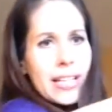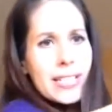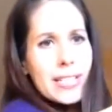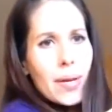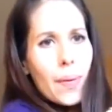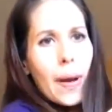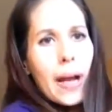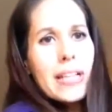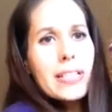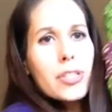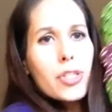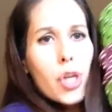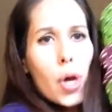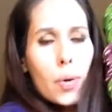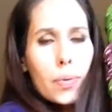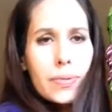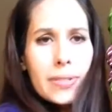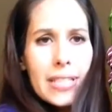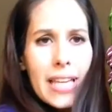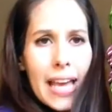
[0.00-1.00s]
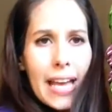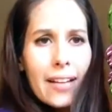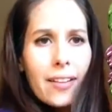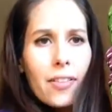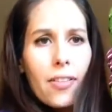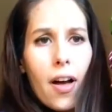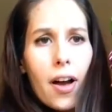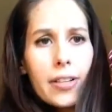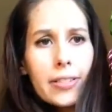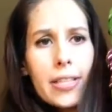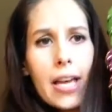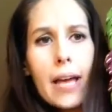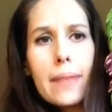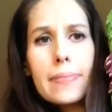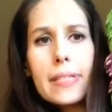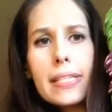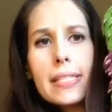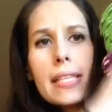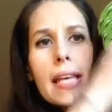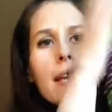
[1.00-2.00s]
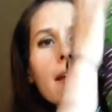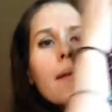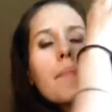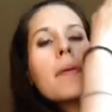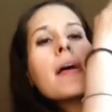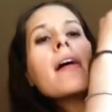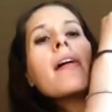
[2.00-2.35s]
so I don't take a long time to set up.